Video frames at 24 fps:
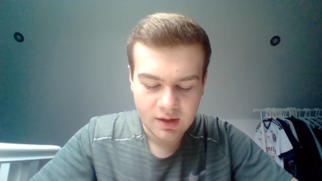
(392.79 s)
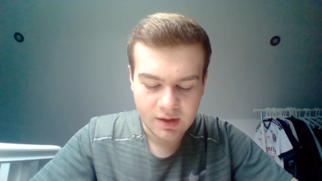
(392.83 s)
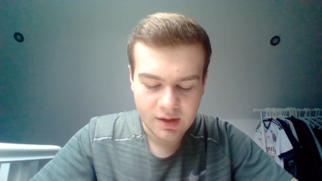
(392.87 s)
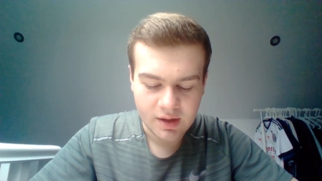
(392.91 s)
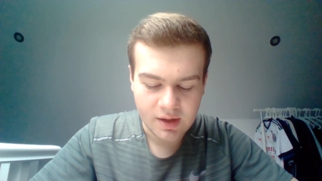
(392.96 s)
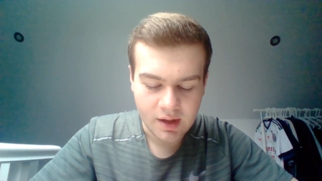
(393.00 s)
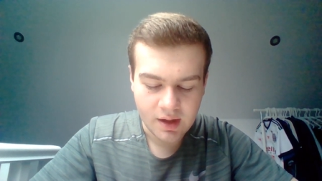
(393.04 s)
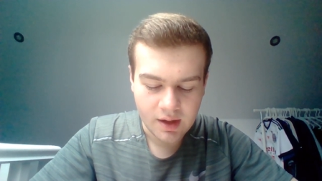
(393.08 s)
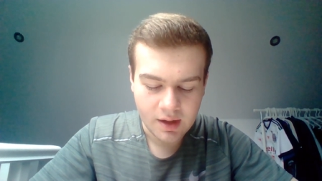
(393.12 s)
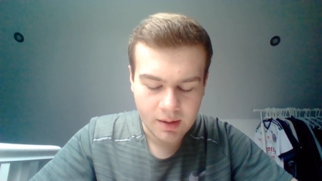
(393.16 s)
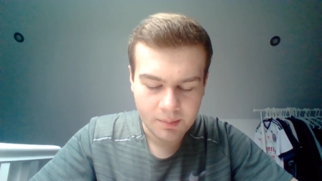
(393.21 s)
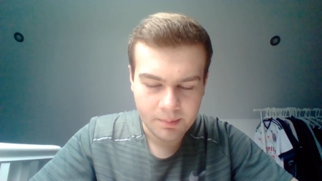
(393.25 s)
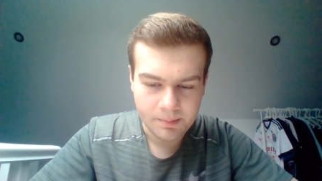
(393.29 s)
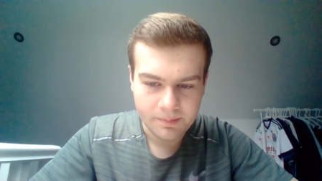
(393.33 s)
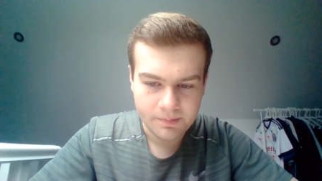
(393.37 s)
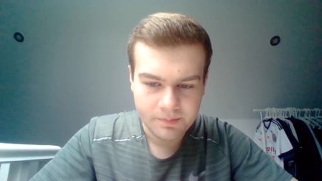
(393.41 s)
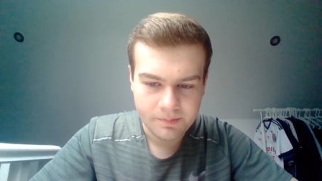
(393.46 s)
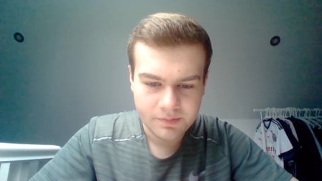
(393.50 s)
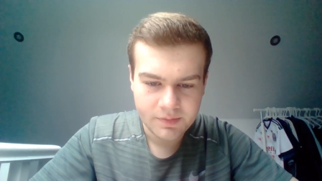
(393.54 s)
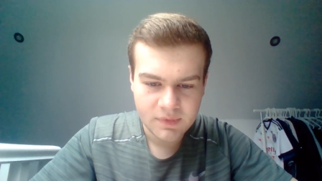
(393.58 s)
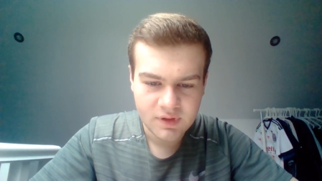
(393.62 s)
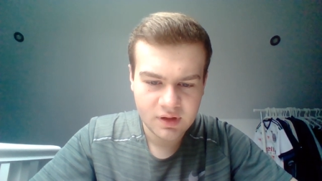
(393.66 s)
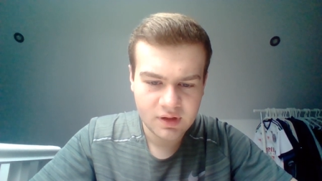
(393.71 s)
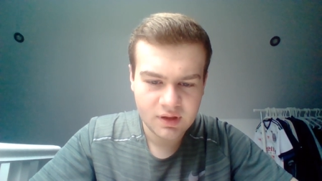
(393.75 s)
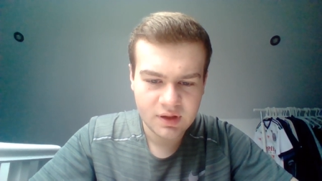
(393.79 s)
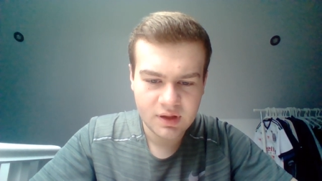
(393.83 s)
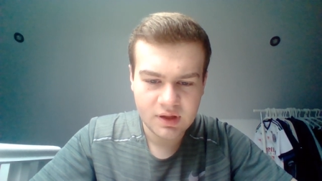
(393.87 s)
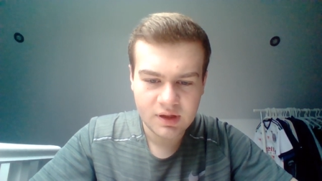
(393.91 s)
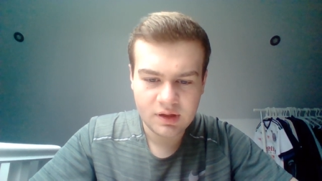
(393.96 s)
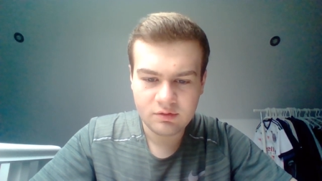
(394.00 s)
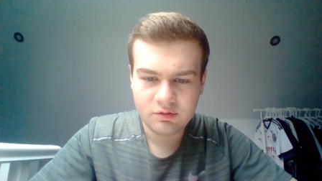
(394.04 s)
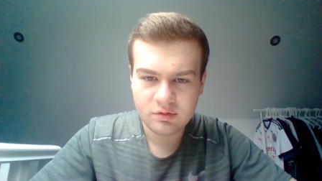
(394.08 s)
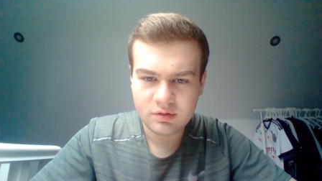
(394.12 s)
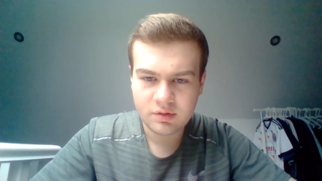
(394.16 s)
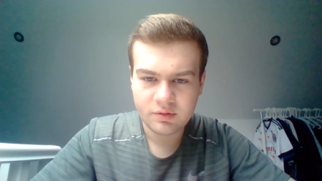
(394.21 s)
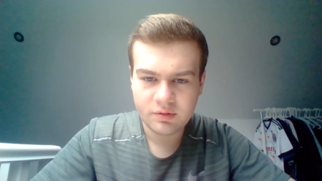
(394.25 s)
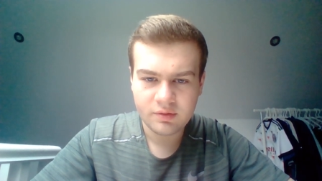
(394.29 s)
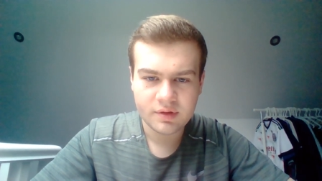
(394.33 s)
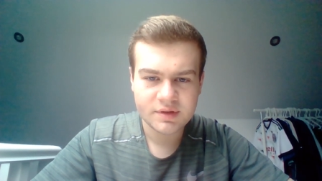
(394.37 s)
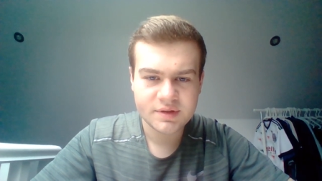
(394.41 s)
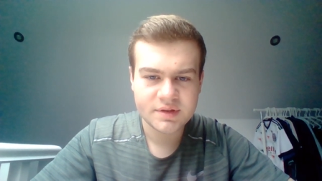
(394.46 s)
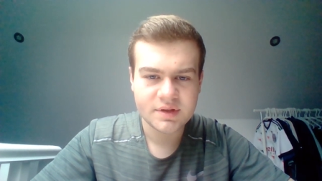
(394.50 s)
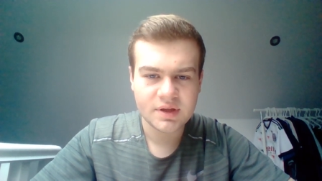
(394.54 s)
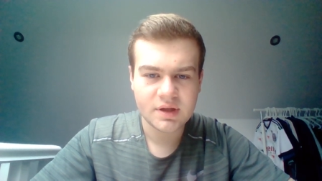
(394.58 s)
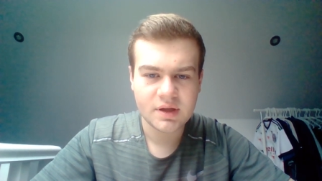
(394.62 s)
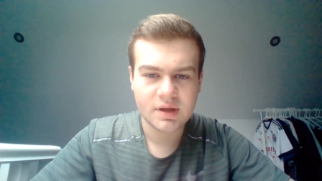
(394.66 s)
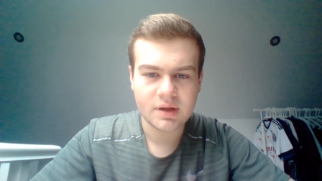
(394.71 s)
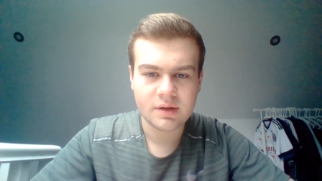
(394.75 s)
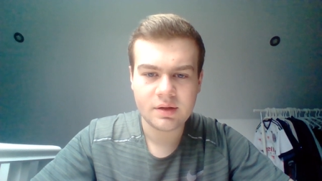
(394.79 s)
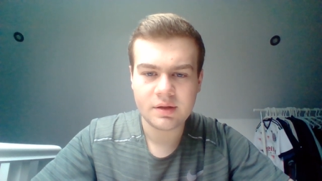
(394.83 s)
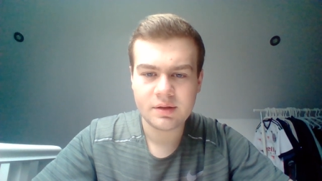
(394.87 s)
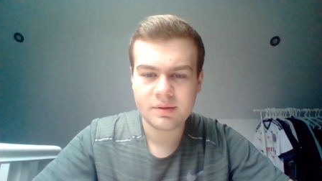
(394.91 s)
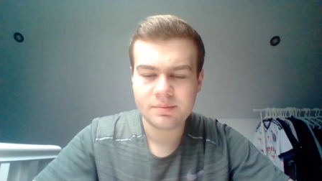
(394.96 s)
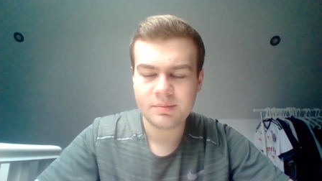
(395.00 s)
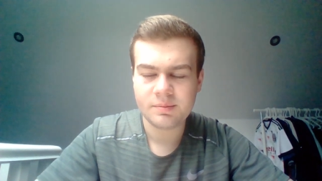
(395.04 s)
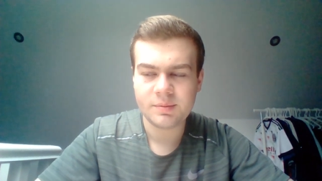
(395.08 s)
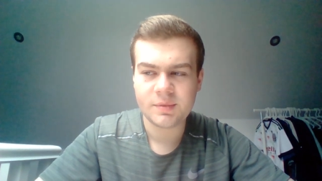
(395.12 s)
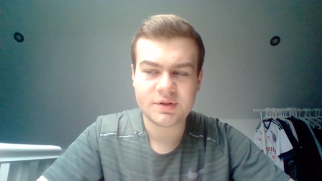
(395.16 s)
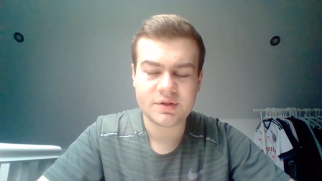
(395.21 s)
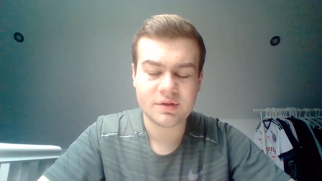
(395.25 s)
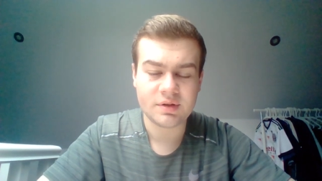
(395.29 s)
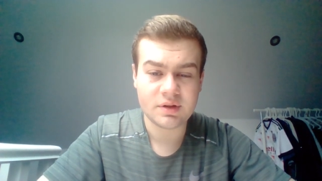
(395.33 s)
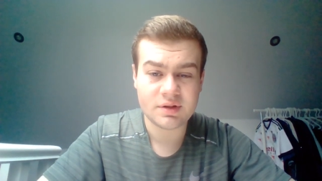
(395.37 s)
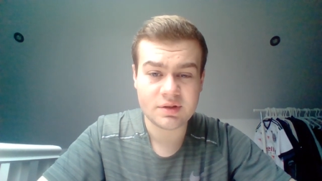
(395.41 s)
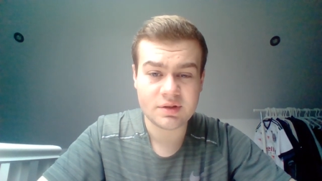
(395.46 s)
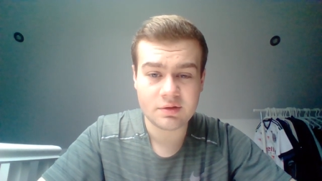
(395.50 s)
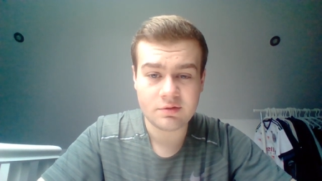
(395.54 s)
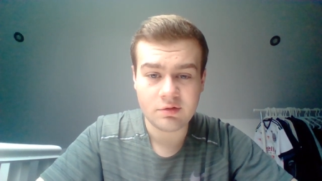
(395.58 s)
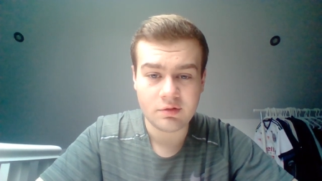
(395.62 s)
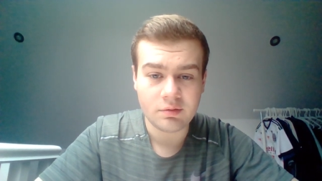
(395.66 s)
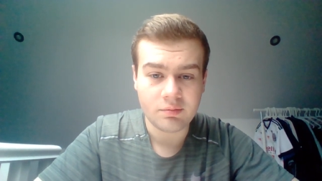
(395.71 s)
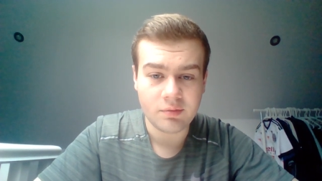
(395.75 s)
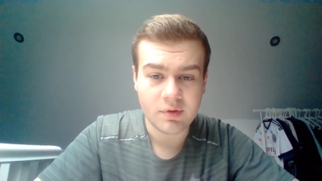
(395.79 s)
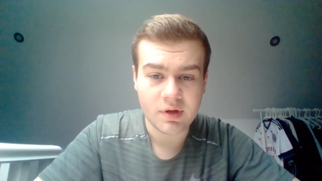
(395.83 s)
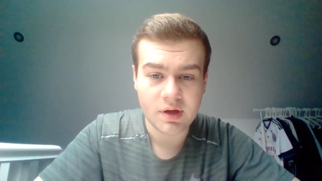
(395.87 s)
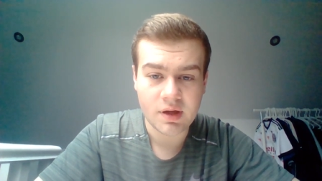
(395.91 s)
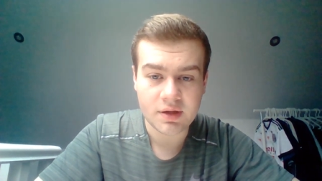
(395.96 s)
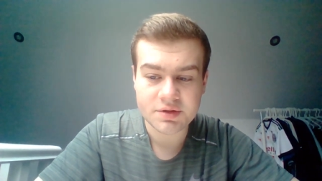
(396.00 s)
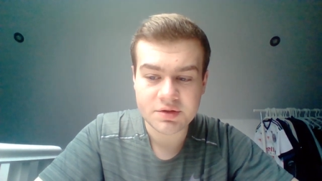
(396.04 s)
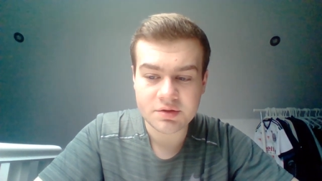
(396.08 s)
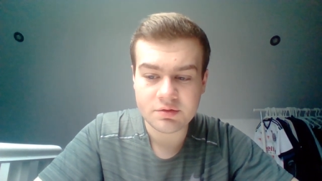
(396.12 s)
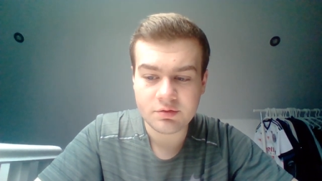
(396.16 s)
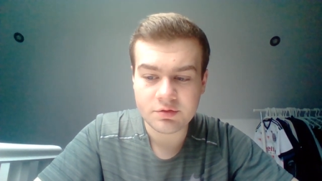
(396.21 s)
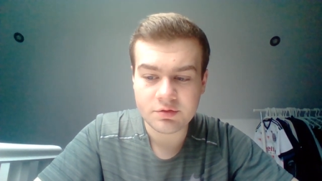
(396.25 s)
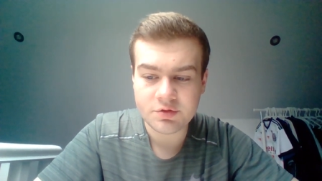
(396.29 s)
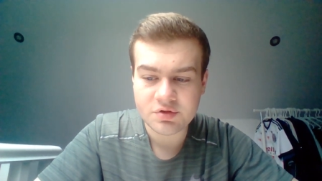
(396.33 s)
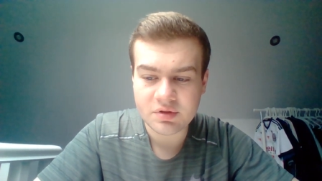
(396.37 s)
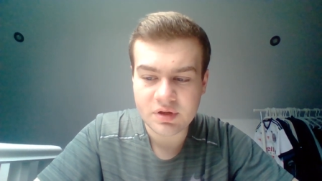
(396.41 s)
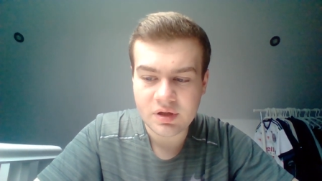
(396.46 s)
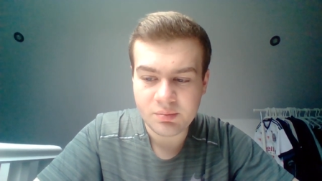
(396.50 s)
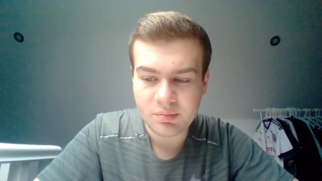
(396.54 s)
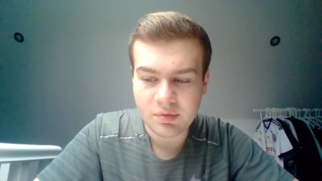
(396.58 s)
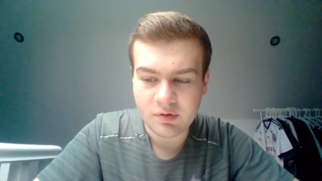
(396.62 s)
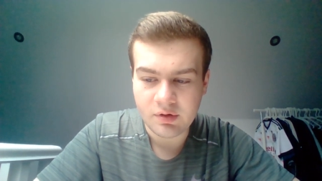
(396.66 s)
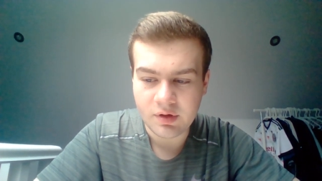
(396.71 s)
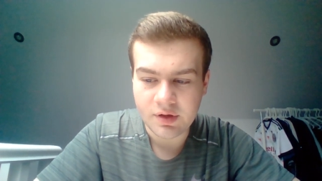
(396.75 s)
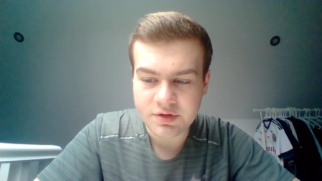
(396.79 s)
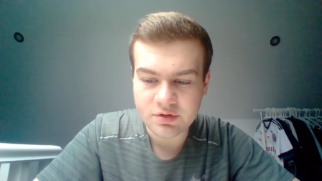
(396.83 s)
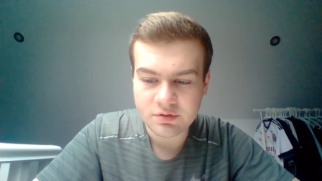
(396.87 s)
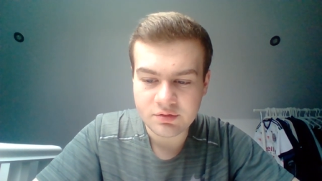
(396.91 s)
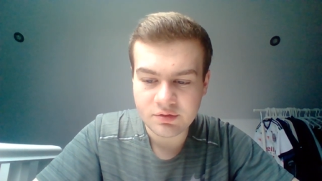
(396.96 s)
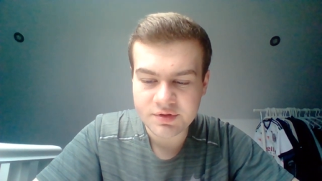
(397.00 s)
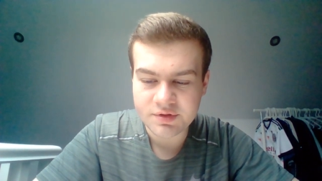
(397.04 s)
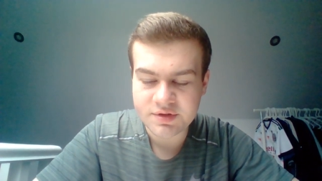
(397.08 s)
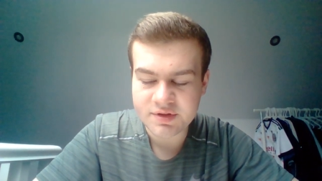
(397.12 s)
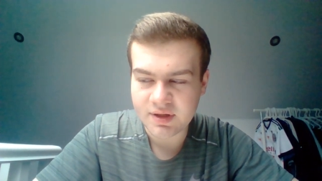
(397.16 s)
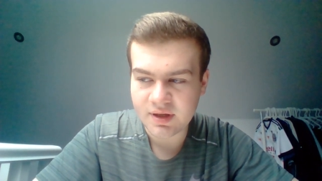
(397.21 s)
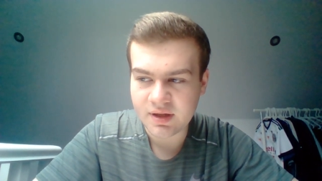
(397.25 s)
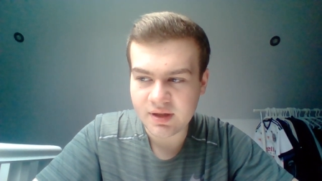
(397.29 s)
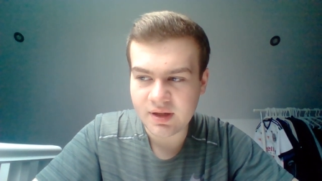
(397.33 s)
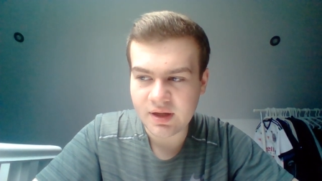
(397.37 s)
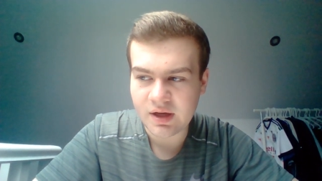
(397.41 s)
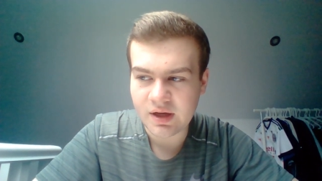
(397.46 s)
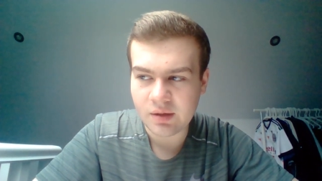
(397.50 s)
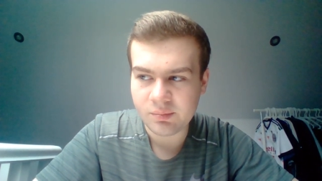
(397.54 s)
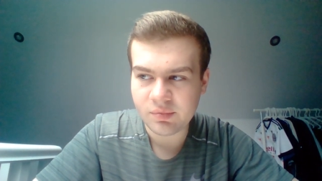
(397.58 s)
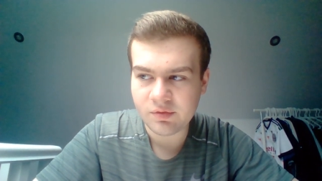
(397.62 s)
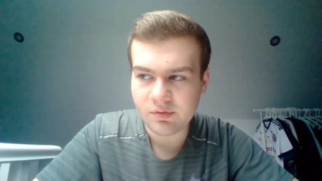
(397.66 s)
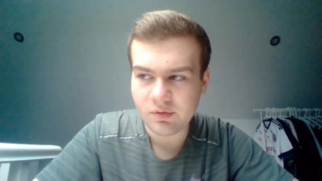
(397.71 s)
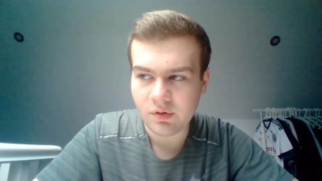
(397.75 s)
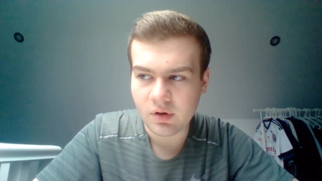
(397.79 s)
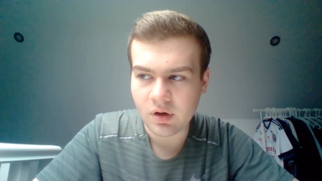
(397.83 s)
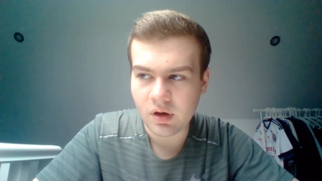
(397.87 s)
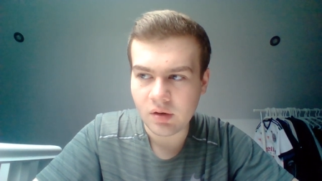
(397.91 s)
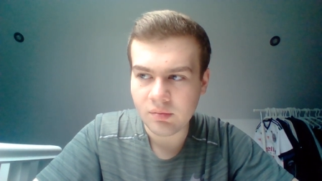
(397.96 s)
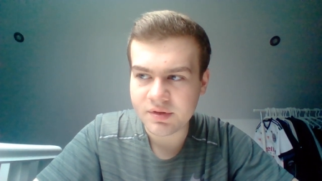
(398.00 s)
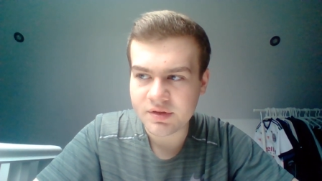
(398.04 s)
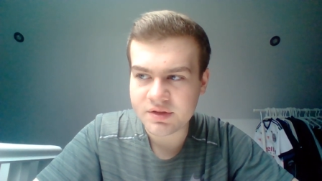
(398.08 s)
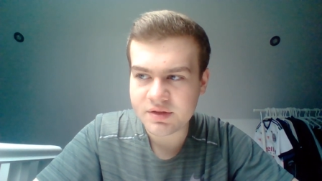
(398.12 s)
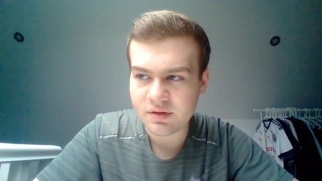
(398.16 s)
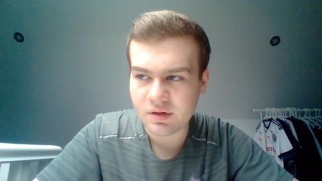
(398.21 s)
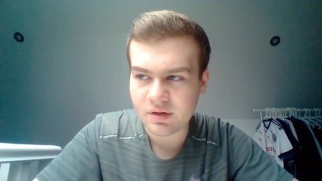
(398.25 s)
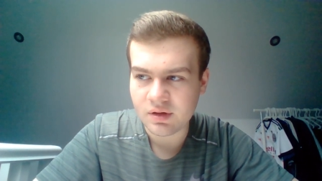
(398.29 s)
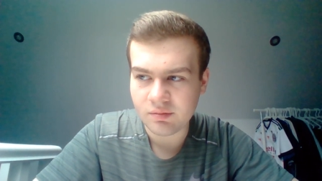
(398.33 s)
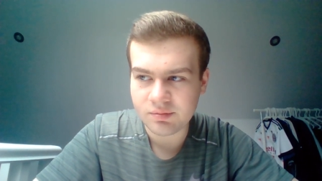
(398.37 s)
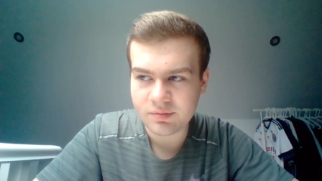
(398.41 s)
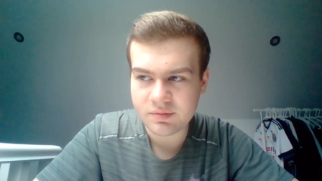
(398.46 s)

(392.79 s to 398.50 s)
Yeah, look, like I said, it's a good win. It's a good 3 points. A good second half performance.